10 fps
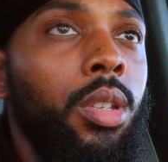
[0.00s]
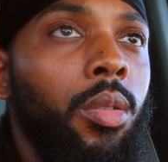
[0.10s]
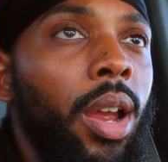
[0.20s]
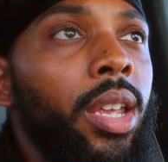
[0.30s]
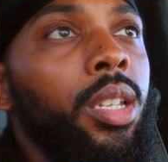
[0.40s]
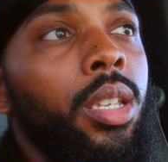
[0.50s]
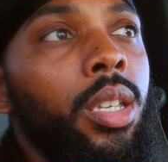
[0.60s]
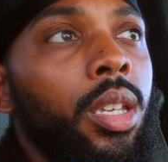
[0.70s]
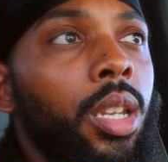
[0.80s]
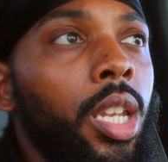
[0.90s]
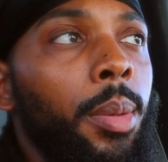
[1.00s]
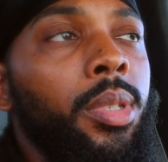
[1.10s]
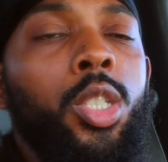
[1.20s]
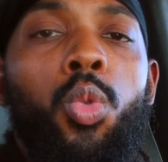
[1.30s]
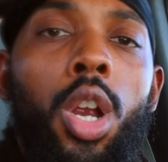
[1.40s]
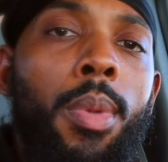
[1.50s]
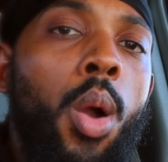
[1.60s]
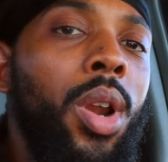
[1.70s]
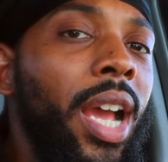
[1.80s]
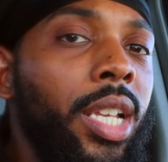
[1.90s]
right? Let me just worry
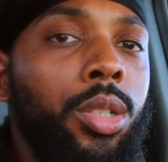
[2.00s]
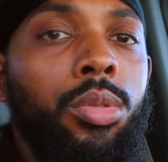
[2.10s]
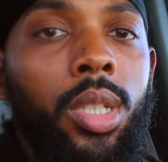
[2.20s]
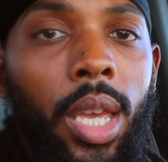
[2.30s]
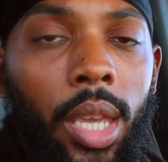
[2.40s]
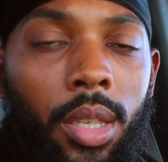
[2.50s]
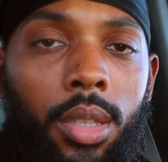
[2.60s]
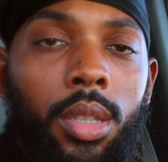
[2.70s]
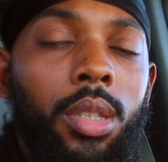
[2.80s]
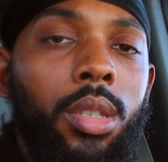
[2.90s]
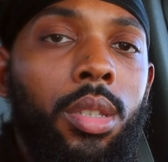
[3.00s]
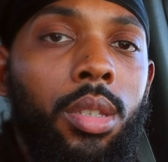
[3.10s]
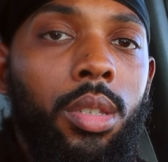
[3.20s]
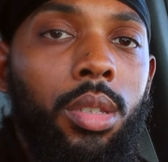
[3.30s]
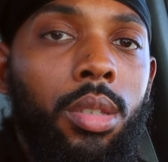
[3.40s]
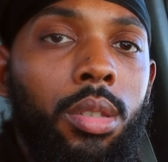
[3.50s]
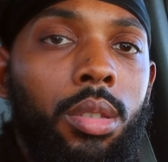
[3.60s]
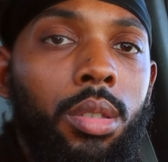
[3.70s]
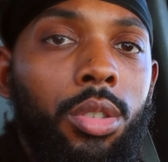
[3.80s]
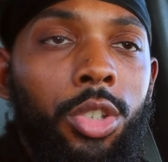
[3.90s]
about what I can do today.
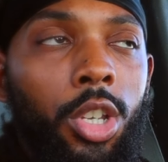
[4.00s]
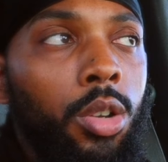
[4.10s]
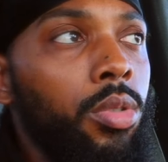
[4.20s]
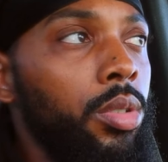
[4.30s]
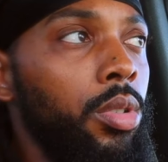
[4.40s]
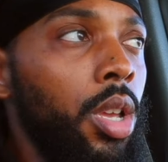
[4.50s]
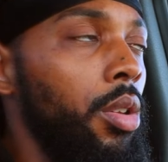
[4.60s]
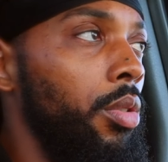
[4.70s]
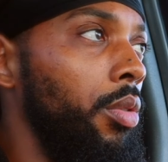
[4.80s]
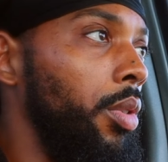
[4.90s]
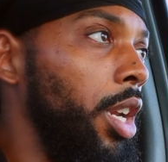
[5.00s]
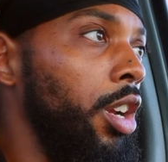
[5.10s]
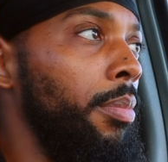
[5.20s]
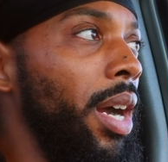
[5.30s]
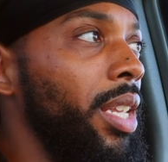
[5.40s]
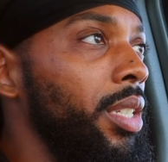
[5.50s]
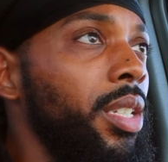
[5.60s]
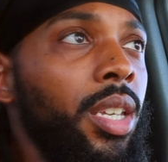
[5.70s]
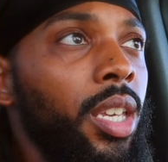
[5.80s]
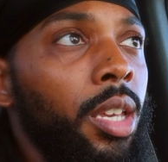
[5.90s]
You know, when everybody
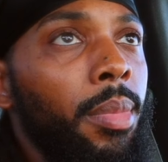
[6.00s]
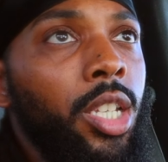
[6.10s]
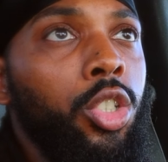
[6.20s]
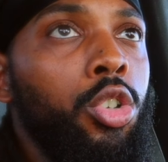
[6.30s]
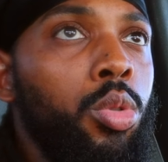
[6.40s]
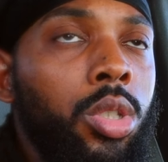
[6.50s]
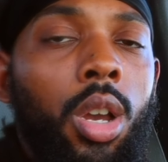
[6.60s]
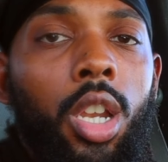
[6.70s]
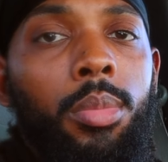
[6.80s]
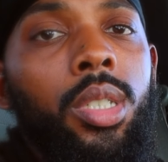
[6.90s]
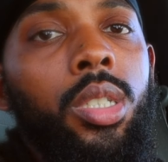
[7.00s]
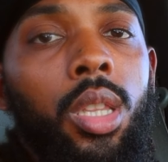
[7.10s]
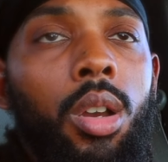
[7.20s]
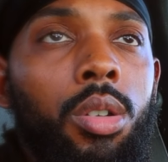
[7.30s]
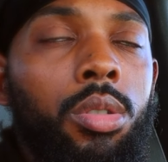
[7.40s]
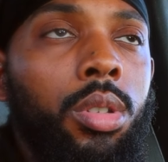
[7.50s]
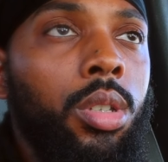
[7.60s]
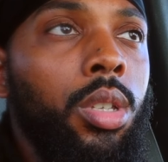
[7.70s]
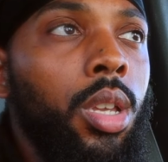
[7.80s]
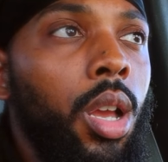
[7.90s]
in my school was calling me slow,
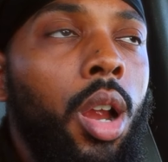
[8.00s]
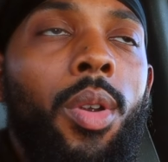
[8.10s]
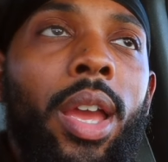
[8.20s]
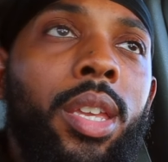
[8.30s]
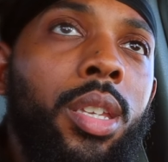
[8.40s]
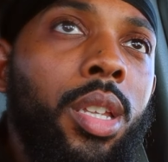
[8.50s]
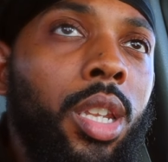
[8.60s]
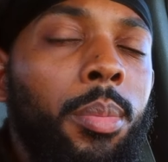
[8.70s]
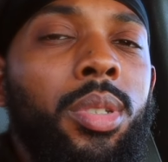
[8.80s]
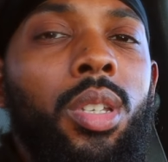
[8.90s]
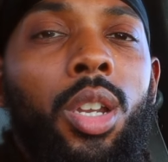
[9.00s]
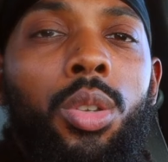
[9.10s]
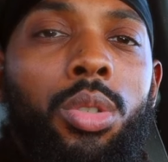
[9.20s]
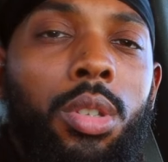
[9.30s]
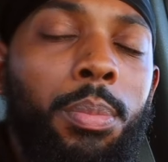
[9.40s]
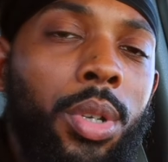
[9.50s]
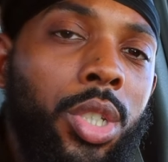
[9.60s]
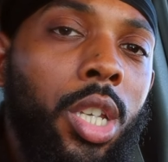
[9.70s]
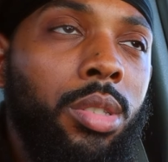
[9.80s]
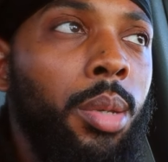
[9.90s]
all right, let me start doing some
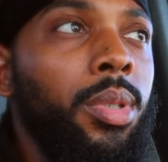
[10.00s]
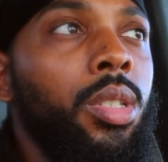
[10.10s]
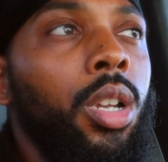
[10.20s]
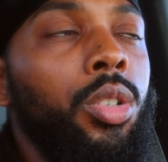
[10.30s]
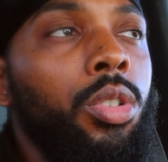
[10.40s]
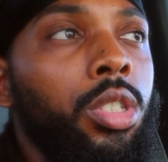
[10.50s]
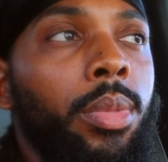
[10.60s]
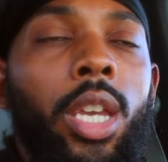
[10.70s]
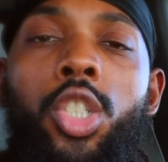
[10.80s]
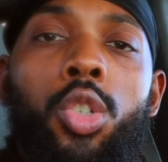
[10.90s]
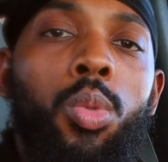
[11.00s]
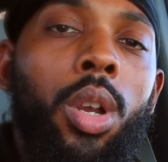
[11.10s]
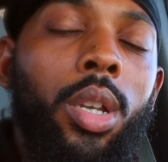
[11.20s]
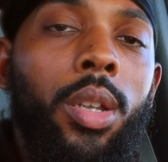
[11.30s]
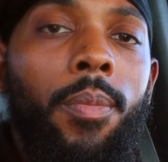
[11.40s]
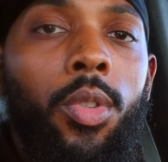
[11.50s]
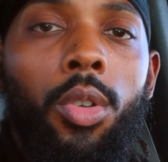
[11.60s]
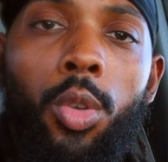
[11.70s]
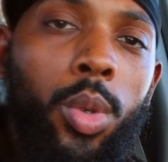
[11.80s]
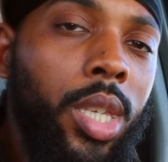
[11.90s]
push-ups. Let me start doing some extra work
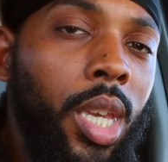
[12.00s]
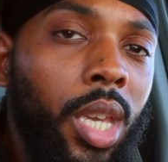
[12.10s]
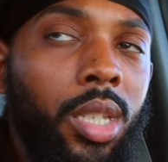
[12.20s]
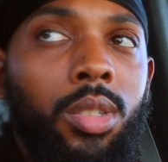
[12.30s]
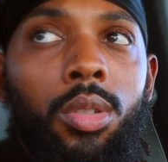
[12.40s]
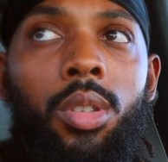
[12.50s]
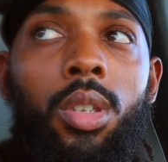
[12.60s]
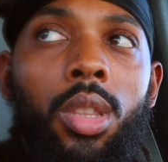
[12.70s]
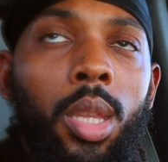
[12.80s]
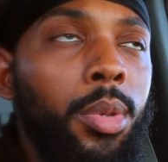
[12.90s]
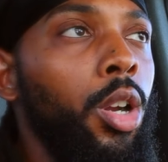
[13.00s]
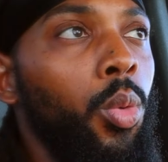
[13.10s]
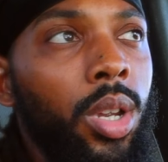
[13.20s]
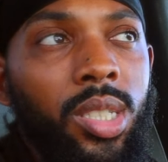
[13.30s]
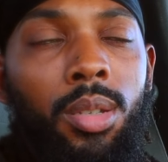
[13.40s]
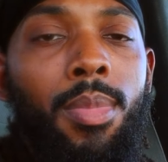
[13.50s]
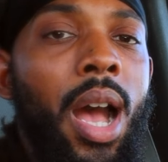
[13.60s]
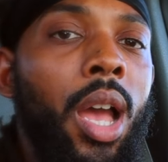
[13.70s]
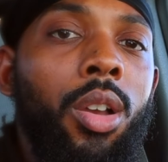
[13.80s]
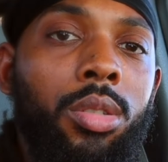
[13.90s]
on the weekends. Let me go run some
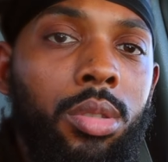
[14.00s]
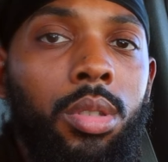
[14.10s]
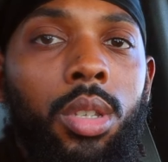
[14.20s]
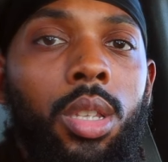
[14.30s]
miles.